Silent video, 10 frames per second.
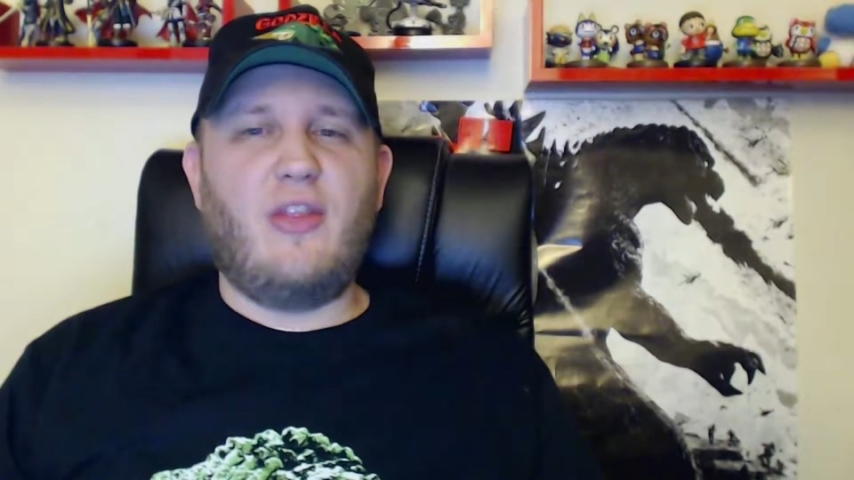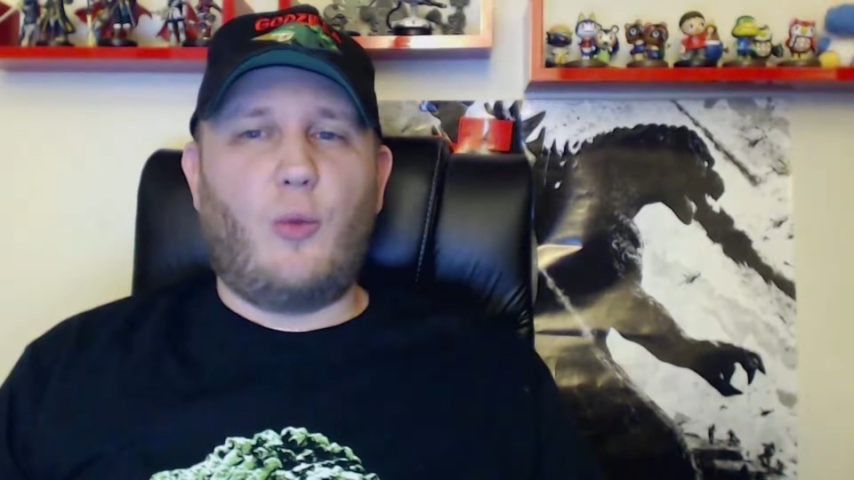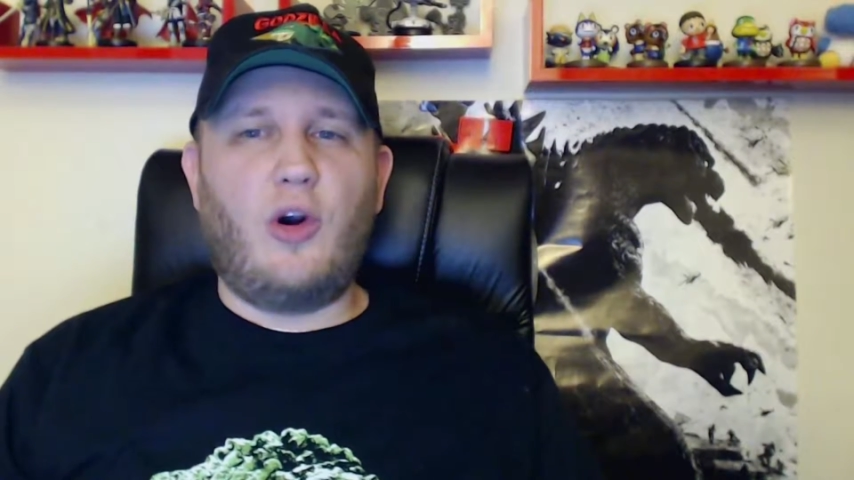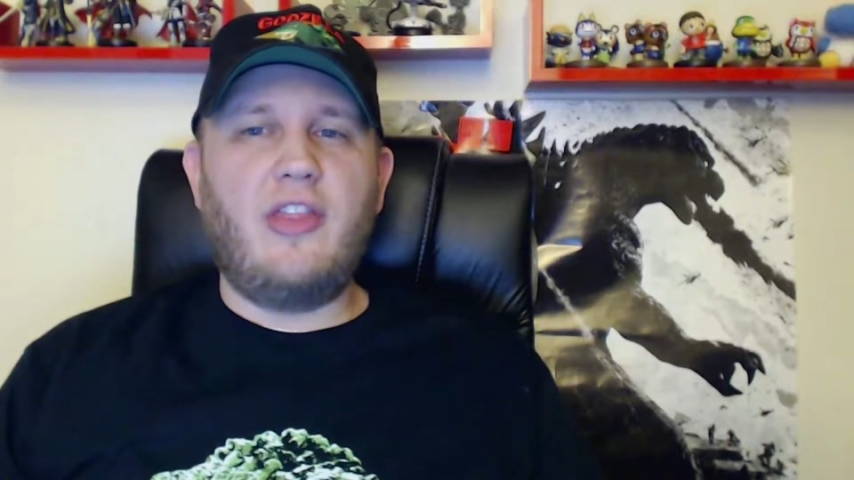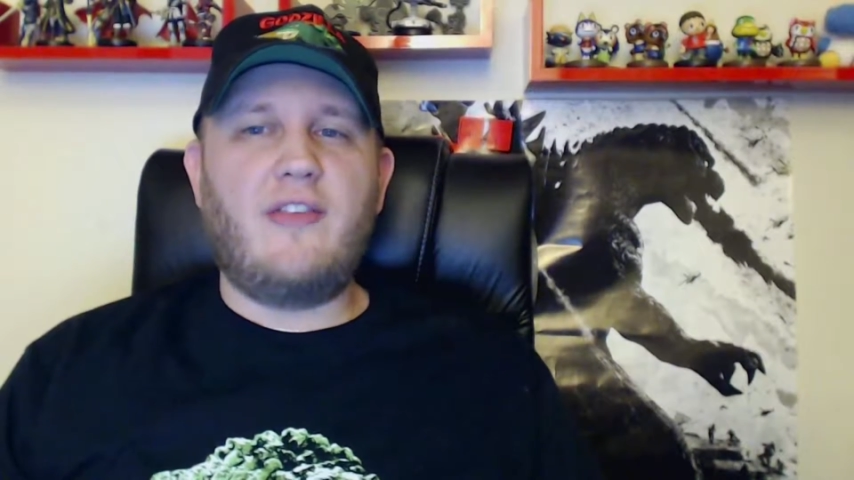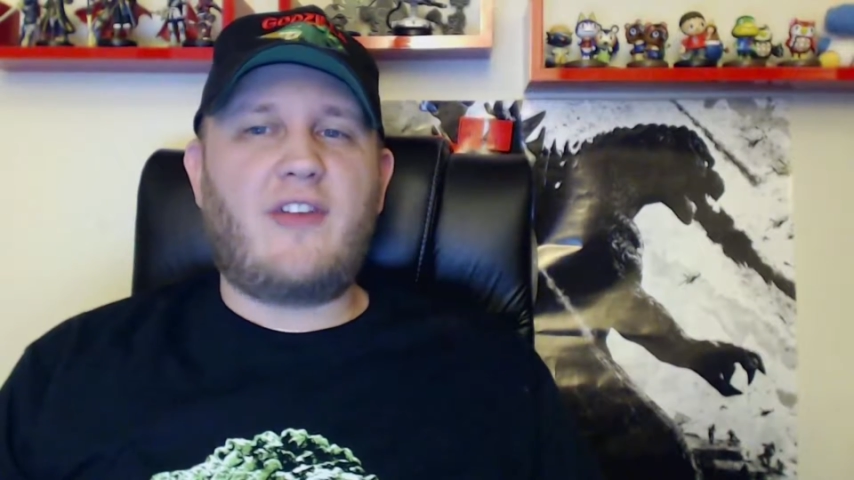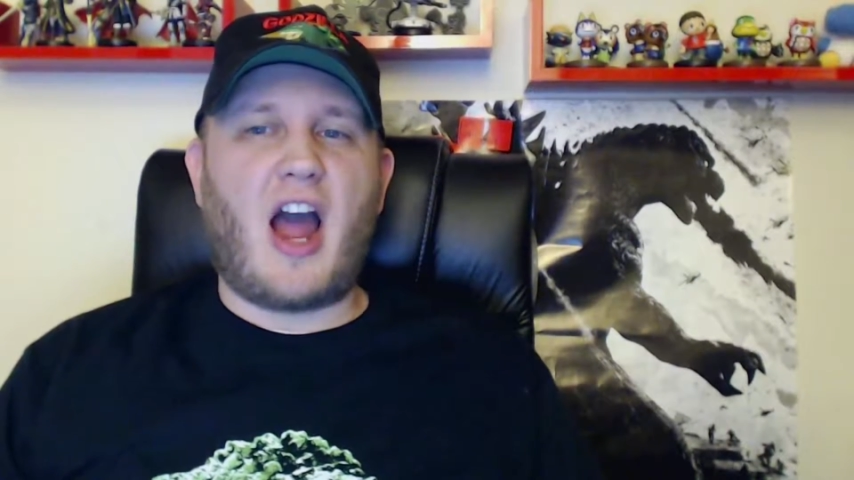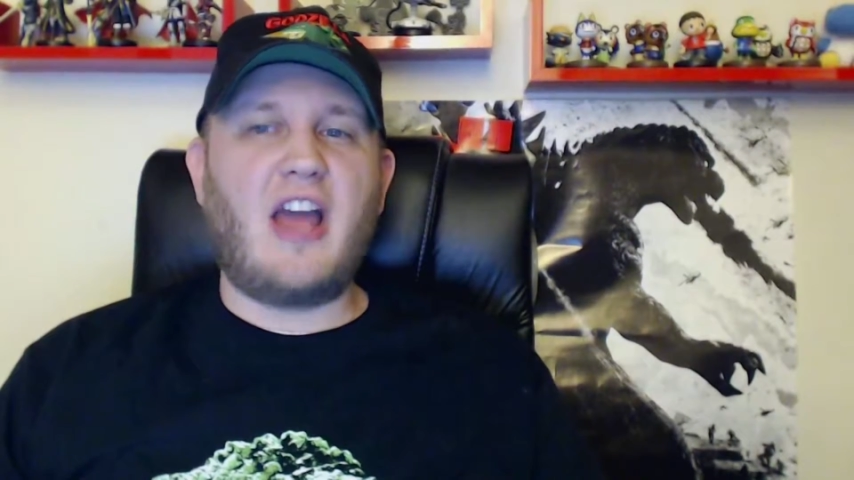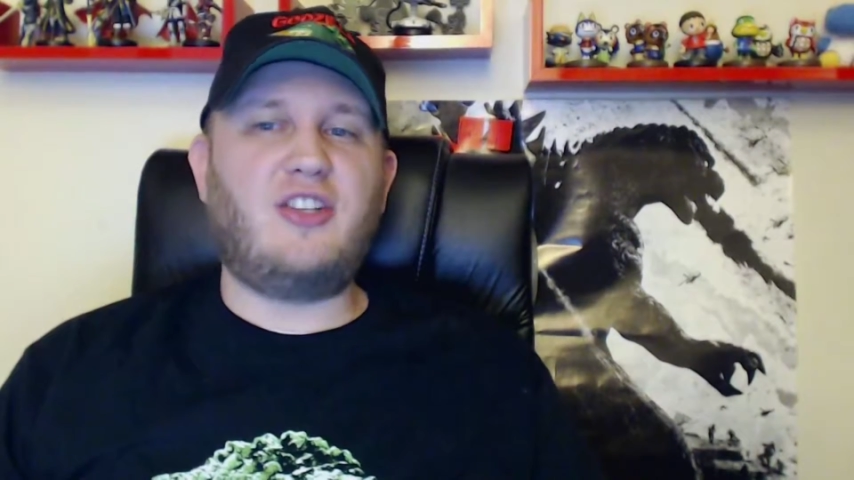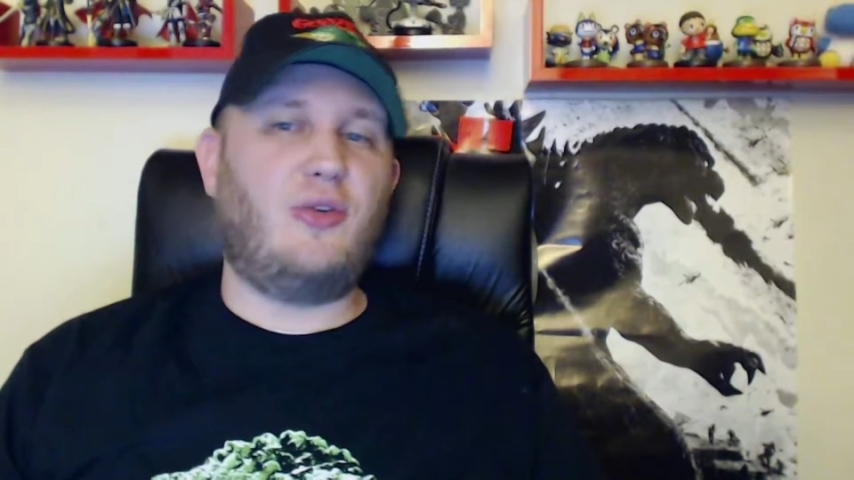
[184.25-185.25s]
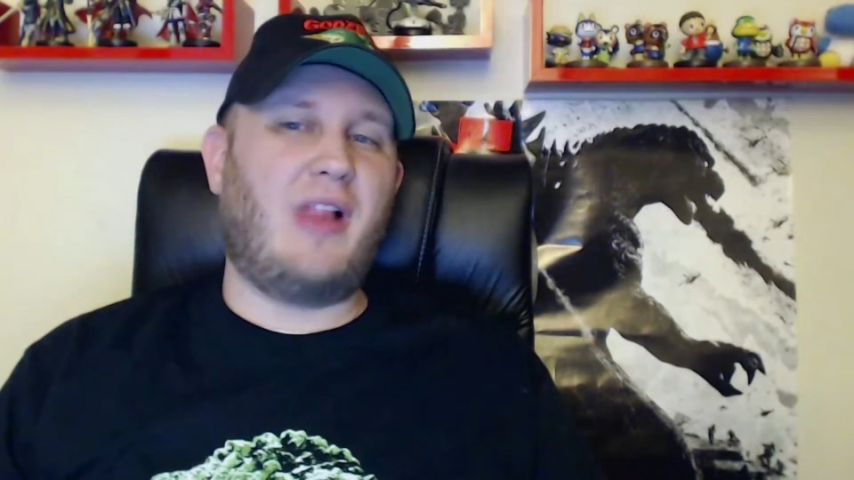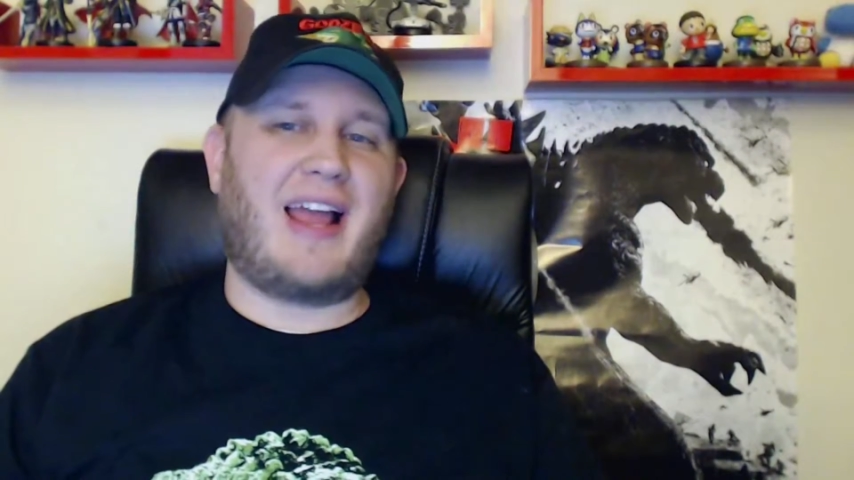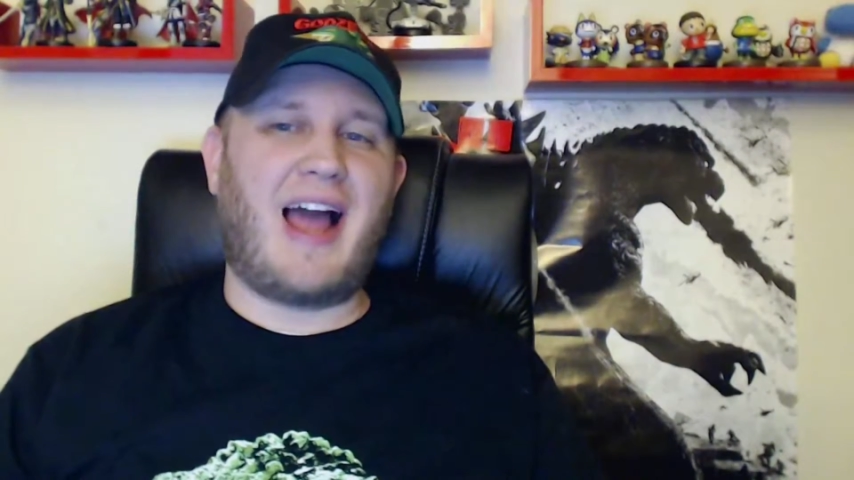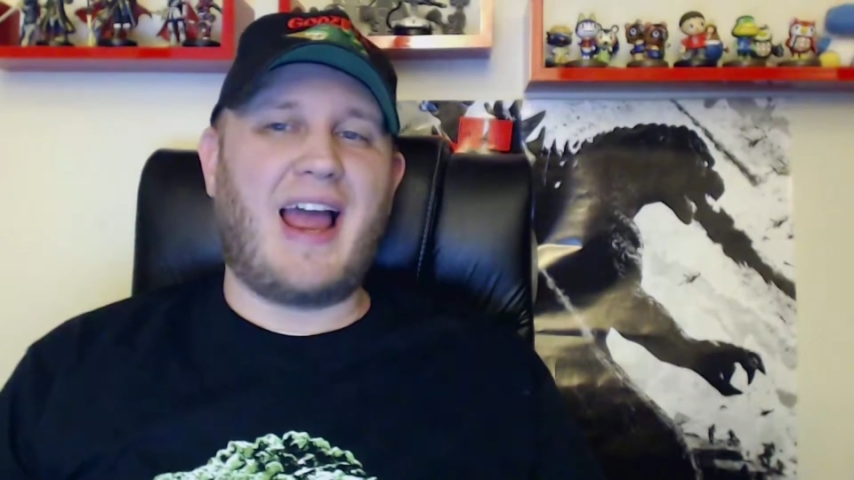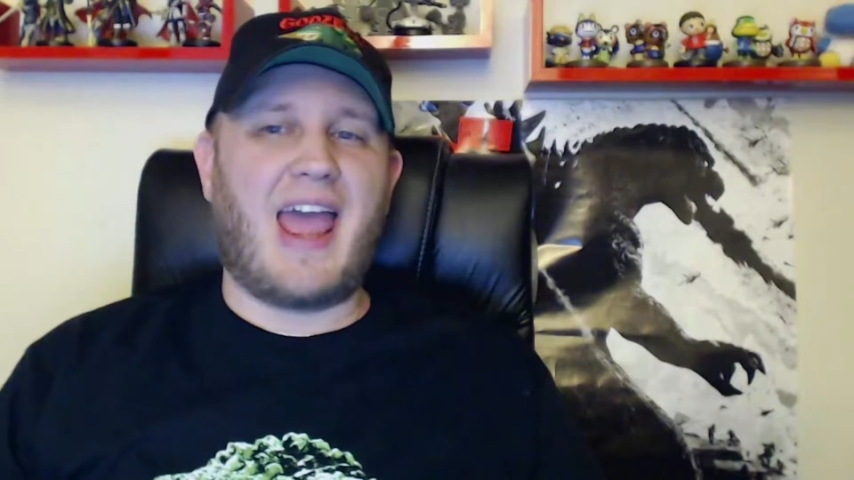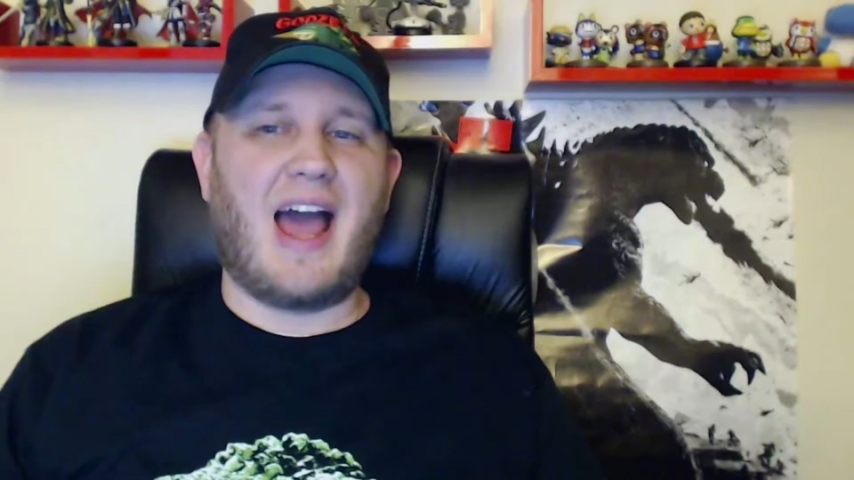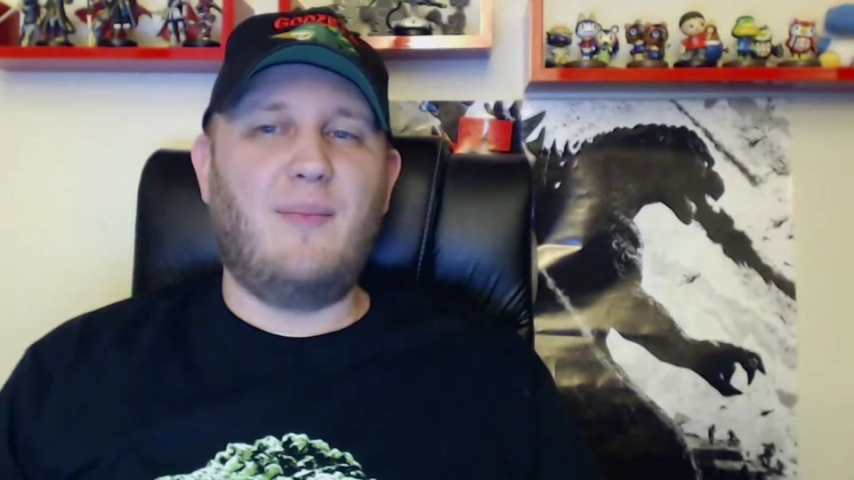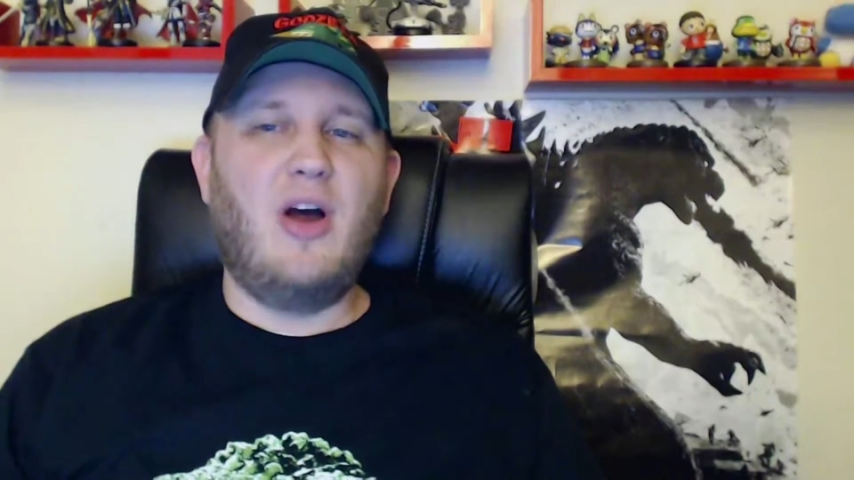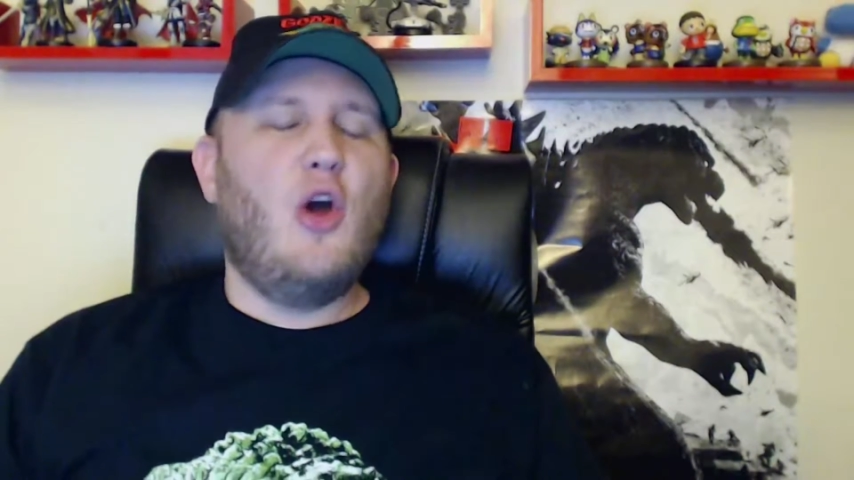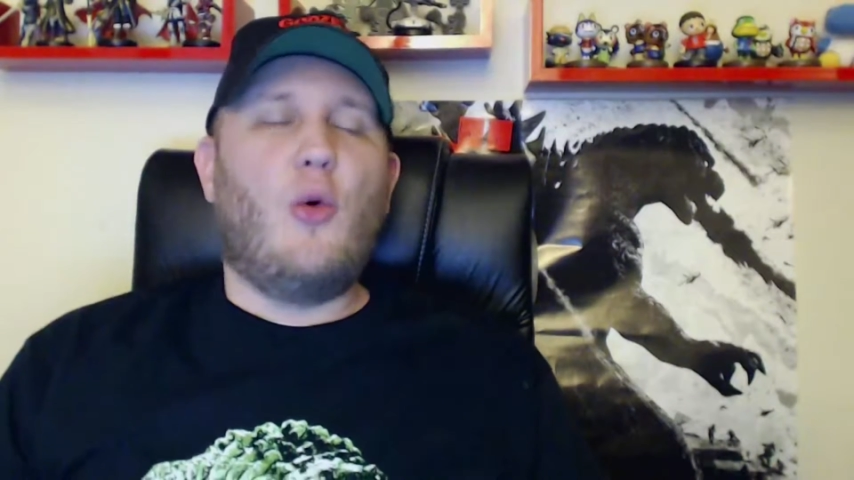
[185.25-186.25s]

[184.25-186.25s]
the world of kaiju like I am,